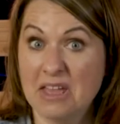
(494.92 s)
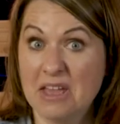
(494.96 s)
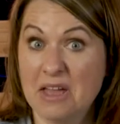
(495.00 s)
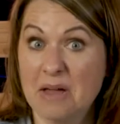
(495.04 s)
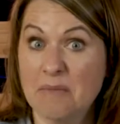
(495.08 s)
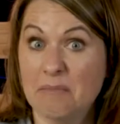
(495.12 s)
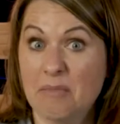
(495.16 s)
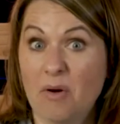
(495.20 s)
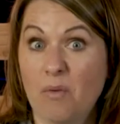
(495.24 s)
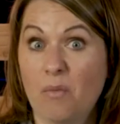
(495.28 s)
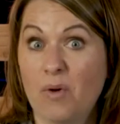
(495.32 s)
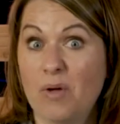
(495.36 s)

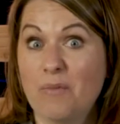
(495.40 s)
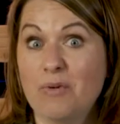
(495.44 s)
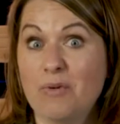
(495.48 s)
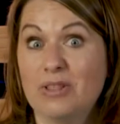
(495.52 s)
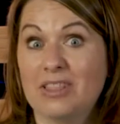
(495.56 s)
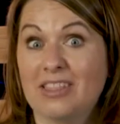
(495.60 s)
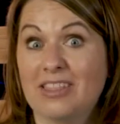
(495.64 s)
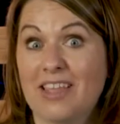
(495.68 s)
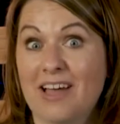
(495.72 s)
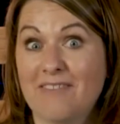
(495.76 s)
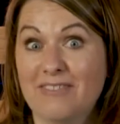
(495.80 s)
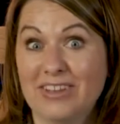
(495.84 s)
But we would
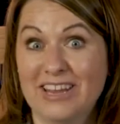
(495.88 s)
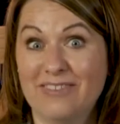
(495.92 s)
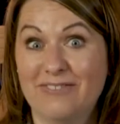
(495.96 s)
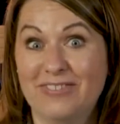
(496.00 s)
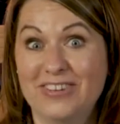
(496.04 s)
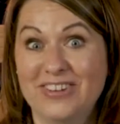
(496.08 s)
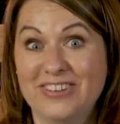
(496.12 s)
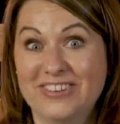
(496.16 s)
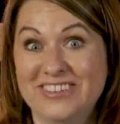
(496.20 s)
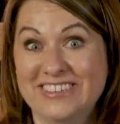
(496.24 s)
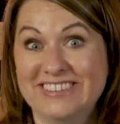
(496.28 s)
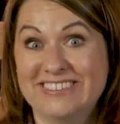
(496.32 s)
love it if
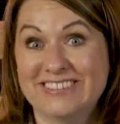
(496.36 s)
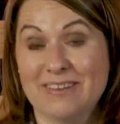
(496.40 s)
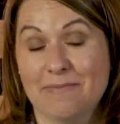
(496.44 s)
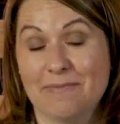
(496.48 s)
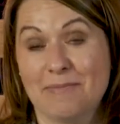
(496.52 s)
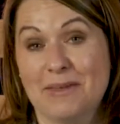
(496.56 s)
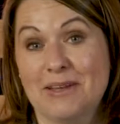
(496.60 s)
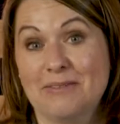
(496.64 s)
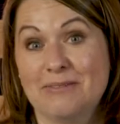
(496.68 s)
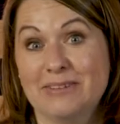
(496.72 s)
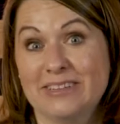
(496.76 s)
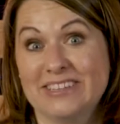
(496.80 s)
you did
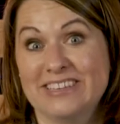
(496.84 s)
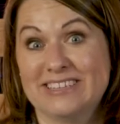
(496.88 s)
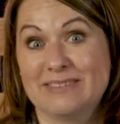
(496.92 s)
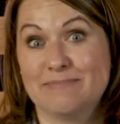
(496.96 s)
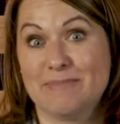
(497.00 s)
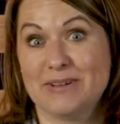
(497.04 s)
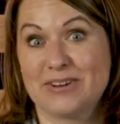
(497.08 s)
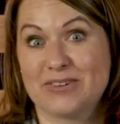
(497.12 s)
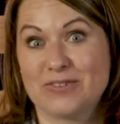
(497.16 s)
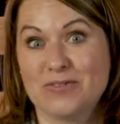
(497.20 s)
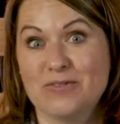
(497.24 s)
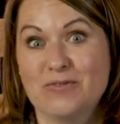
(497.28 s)
something really
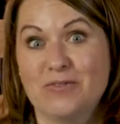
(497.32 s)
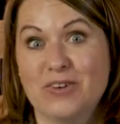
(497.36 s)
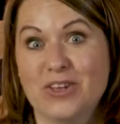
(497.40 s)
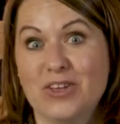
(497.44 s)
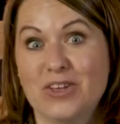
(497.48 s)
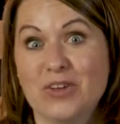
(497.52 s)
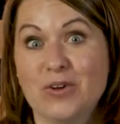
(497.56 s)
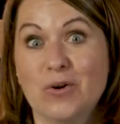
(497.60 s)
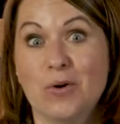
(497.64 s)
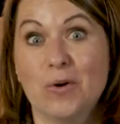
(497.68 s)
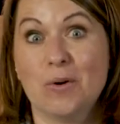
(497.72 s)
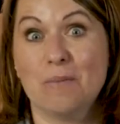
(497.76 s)
special for
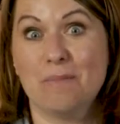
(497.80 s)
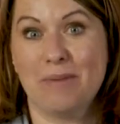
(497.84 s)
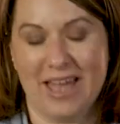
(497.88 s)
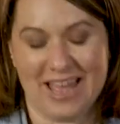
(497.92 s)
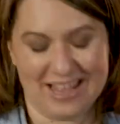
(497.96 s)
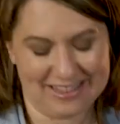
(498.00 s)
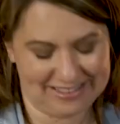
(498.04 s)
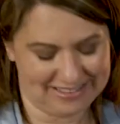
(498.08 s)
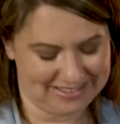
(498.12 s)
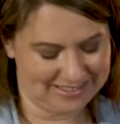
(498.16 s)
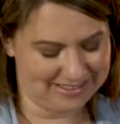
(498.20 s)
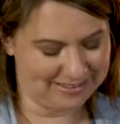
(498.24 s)
your
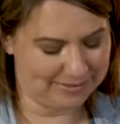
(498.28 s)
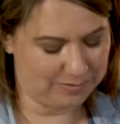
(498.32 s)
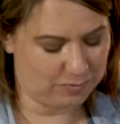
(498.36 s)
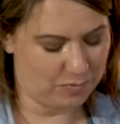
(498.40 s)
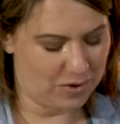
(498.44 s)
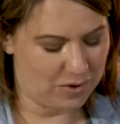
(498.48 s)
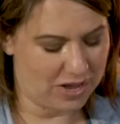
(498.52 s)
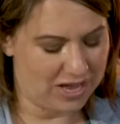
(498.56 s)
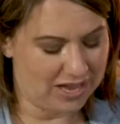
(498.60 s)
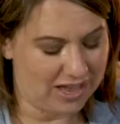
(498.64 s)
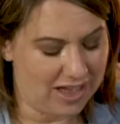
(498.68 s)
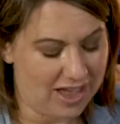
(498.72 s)
pets this
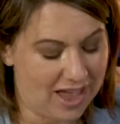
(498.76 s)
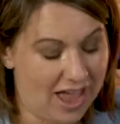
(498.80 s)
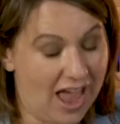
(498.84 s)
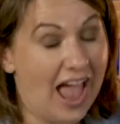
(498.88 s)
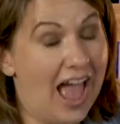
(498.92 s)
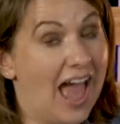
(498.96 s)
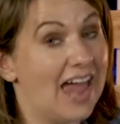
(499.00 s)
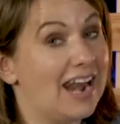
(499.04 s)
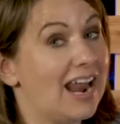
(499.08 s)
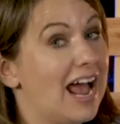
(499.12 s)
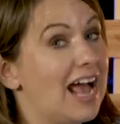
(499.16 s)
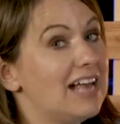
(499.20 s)
week.
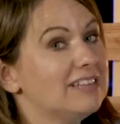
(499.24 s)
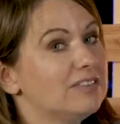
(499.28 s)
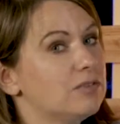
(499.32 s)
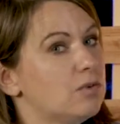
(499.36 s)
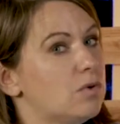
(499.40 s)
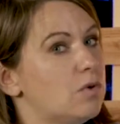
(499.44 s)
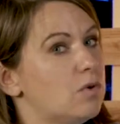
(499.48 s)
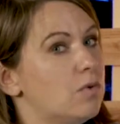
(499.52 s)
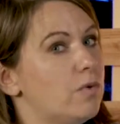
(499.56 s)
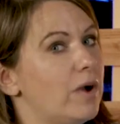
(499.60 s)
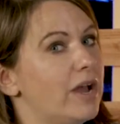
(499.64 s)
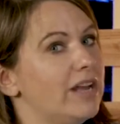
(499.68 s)
And as
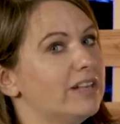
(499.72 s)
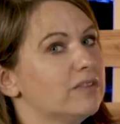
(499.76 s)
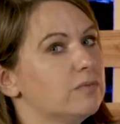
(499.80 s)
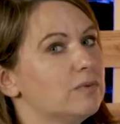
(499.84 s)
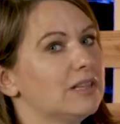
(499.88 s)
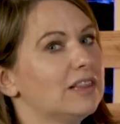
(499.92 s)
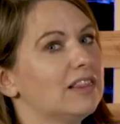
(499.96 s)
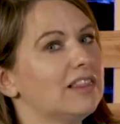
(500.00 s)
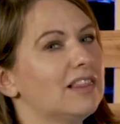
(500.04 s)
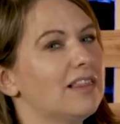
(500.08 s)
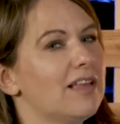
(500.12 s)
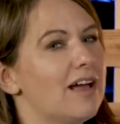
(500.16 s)
always,
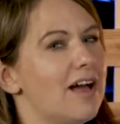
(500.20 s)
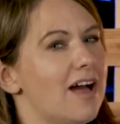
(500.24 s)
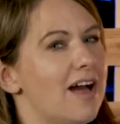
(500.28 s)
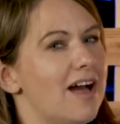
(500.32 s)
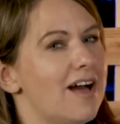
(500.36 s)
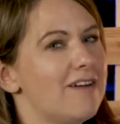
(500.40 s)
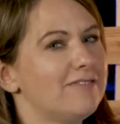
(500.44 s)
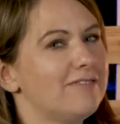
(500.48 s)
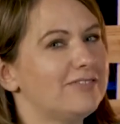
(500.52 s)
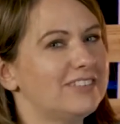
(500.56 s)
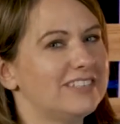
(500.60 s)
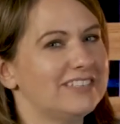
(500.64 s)
we'd
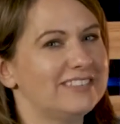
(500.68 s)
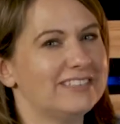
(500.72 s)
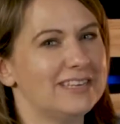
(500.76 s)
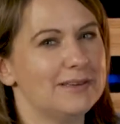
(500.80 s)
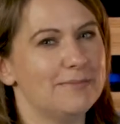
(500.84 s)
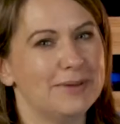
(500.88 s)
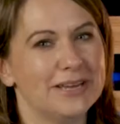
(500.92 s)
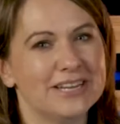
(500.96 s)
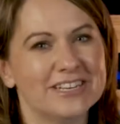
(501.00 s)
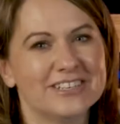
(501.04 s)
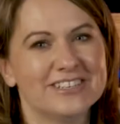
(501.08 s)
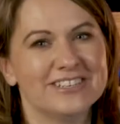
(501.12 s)
love to see
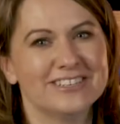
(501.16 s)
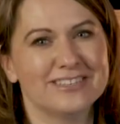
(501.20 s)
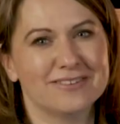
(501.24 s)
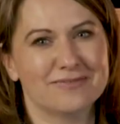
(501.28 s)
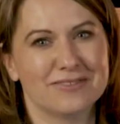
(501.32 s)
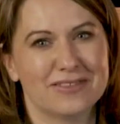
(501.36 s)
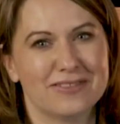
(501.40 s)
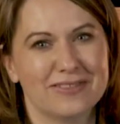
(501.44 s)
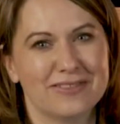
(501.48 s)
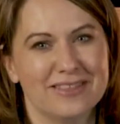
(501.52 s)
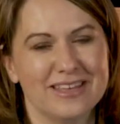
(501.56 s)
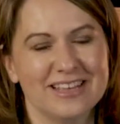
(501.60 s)
pictures of
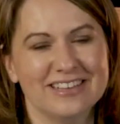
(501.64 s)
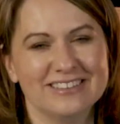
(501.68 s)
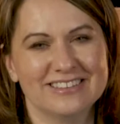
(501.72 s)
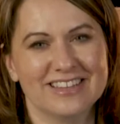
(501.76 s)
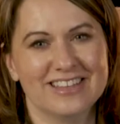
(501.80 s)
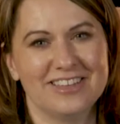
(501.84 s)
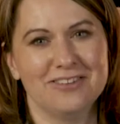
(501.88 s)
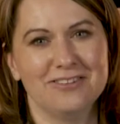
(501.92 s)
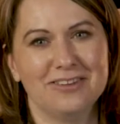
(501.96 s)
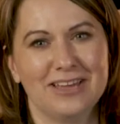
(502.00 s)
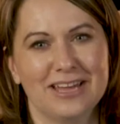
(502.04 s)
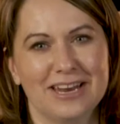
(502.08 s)
the things
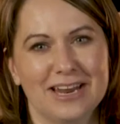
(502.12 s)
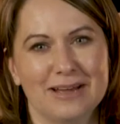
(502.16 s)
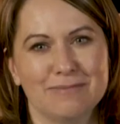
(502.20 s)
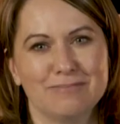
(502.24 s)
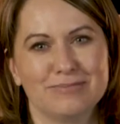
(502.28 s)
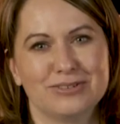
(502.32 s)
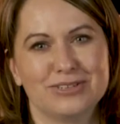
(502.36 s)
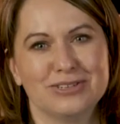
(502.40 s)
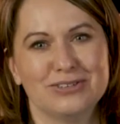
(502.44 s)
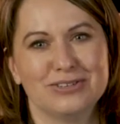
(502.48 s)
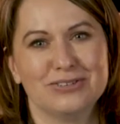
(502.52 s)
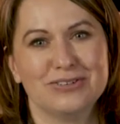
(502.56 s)
that you get
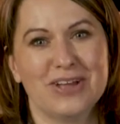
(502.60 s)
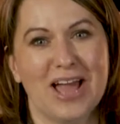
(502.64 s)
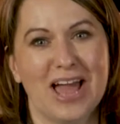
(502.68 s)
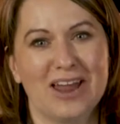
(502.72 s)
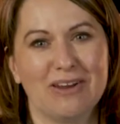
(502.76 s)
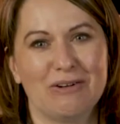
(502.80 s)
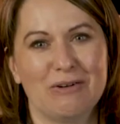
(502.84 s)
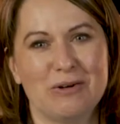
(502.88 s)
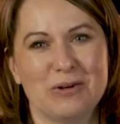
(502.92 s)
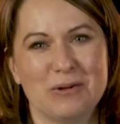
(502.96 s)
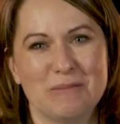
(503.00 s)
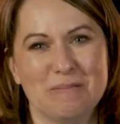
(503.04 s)
up to at
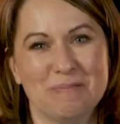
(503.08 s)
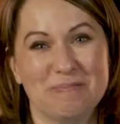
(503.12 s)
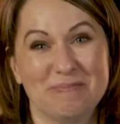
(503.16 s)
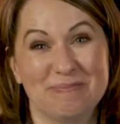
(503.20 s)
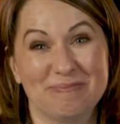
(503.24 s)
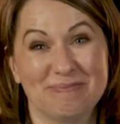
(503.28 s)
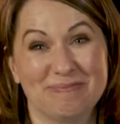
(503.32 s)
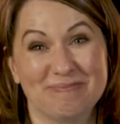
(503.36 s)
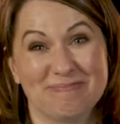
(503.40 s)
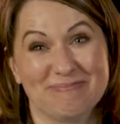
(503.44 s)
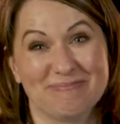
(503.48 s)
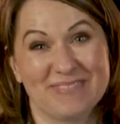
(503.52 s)
home.
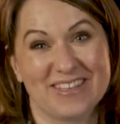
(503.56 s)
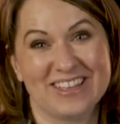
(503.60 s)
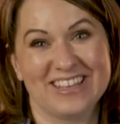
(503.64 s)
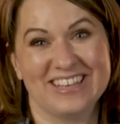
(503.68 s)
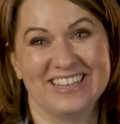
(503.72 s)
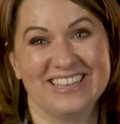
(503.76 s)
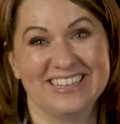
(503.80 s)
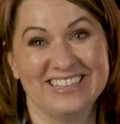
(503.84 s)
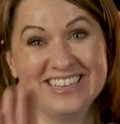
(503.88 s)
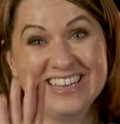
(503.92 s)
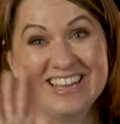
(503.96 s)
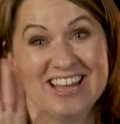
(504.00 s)

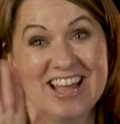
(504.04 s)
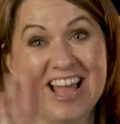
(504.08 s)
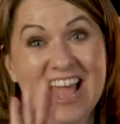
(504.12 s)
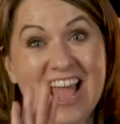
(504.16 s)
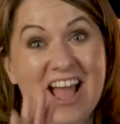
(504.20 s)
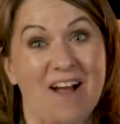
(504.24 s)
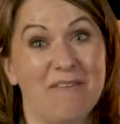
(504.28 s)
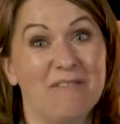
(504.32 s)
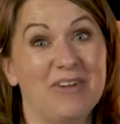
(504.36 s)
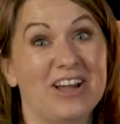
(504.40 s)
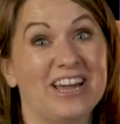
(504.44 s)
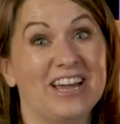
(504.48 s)

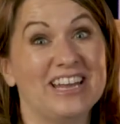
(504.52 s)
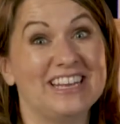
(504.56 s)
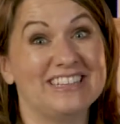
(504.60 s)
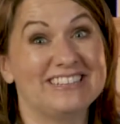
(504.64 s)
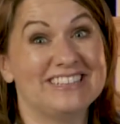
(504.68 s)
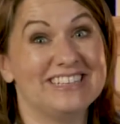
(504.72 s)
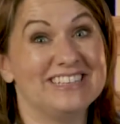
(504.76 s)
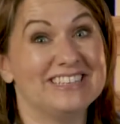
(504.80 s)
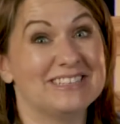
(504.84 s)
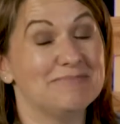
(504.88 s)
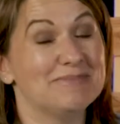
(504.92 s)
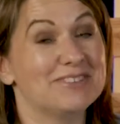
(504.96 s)
We're going to
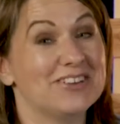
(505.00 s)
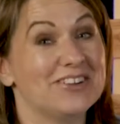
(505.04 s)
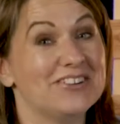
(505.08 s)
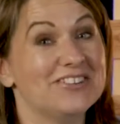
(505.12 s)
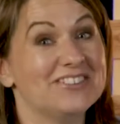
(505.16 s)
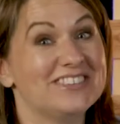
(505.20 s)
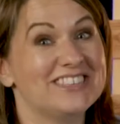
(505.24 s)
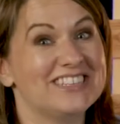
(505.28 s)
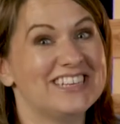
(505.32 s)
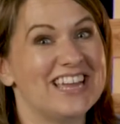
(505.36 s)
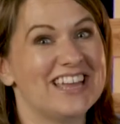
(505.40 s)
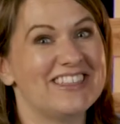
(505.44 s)
sing some
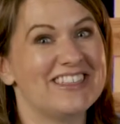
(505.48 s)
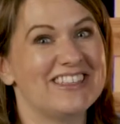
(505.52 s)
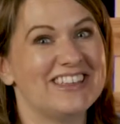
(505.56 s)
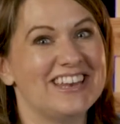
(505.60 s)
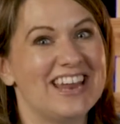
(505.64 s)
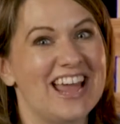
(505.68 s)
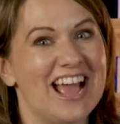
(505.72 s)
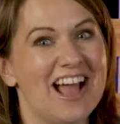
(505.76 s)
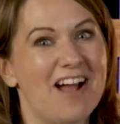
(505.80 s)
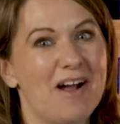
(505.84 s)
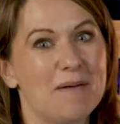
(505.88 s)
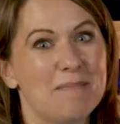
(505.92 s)
songs together
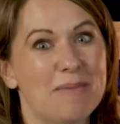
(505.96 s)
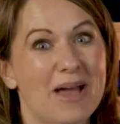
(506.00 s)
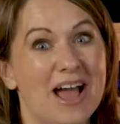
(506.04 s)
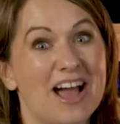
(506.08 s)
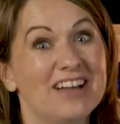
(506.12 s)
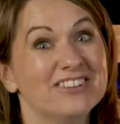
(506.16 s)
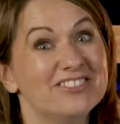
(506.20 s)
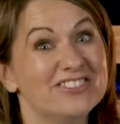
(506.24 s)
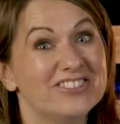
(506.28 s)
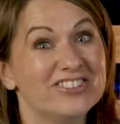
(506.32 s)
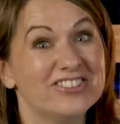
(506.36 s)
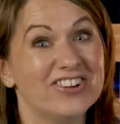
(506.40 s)
now
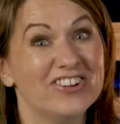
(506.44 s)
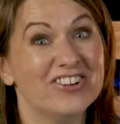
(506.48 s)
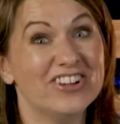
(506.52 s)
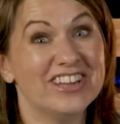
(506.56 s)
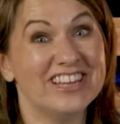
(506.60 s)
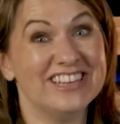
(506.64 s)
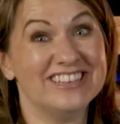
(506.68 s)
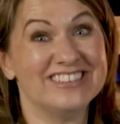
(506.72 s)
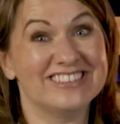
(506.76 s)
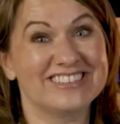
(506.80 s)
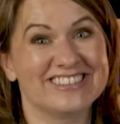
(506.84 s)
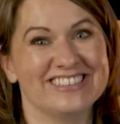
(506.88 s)
about
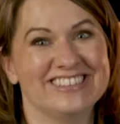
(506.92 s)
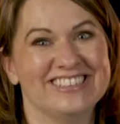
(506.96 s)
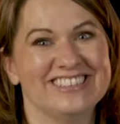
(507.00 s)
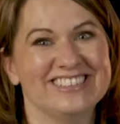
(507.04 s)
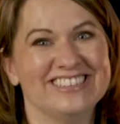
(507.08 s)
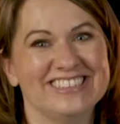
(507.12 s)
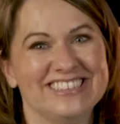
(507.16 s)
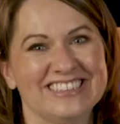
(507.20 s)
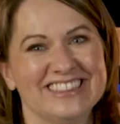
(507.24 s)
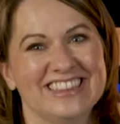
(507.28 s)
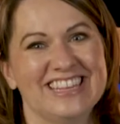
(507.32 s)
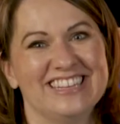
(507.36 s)
doggies.
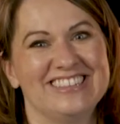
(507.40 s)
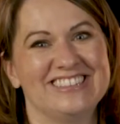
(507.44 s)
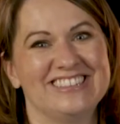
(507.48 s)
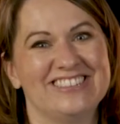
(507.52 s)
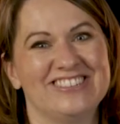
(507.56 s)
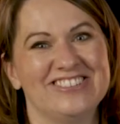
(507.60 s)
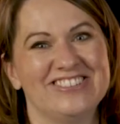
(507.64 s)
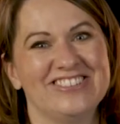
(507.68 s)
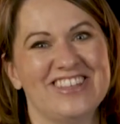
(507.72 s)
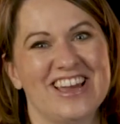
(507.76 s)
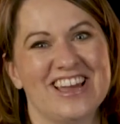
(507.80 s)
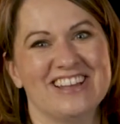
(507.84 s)
Let's
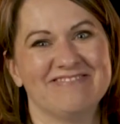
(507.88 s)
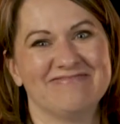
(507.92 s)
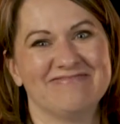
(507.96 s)
do that.